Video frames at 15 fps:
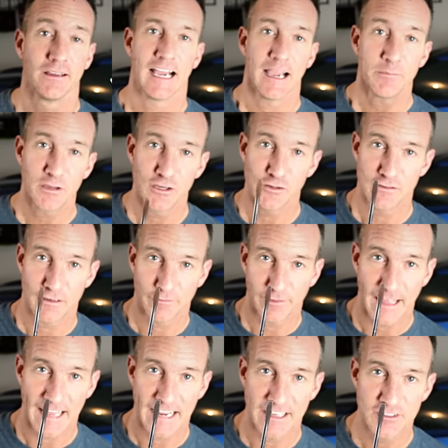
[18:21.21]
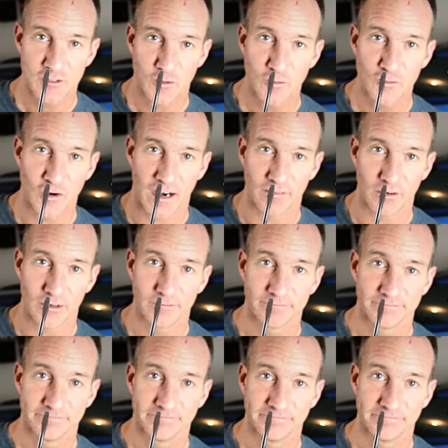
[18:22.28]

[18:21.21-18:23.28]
I'm gonna use a flathead screwdriver.